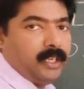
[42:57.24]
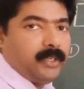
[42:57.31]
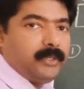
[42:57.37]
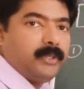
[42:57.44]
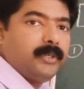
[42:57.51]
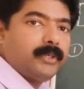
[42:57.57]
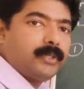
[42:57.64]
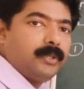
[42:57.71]

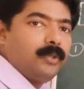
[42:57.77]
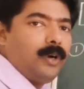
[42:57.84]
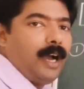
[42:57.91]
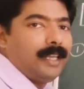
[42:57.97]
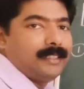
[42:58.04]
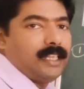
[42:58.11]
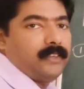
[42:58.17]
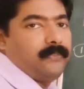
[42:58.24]
Due to
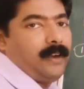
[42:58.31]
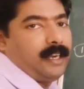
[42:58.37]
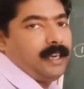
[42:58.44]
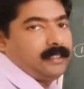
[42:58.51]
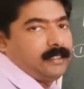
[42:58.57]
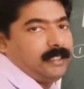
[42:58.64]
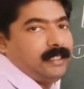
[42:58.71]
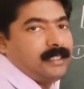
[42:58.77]
other
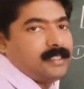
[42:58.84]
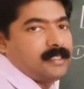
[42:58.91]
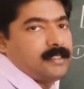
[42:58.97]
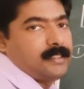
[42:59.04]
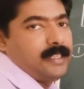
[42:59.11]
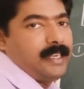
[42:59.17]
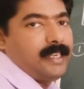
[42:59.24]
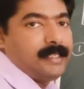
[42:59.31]

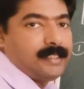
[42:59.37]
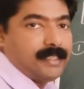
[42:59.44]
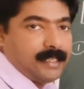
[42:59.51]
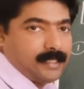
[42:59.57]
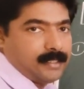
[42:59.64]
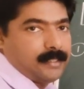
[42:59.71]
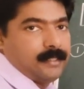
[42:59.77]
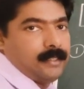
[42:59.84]
factors
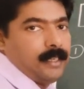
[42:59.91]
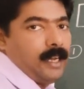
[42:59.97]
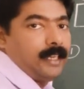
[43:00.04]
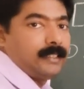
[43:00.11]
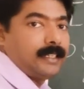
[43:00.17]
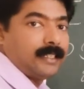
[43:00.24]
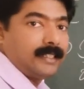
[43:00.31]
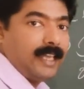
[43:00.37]
changes
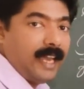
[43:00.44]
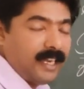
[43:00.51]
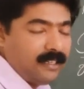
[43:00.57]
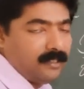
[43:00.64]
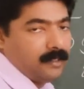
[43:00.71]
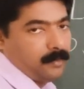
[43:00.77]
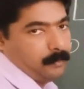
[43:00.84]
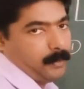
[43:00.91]
other
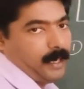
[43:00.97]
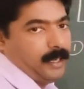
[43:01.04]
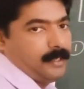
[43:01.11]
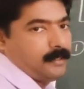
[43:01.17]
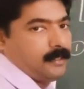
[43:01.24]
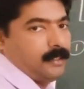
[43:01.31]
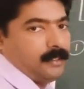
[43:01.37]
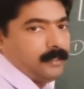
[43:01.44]
than
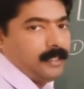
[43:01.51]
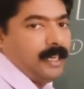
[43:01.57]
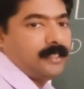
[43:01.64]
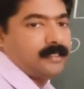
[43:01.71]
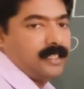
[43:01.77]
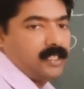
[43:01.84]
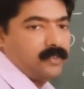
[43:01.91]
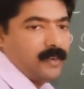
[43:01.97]
price.
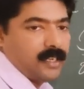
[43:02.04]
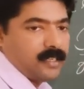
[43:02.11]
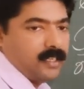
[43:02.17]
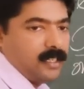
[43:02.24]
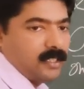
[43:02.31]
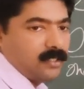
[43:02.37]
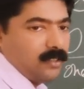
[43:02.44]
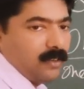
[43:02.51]
That situation
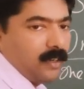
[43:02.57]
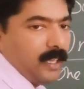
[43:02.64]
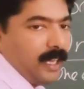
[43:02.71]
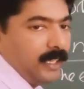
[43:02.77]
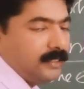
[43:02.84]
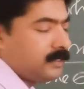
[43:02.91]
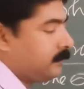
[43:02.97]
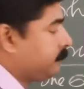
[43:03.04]
is known as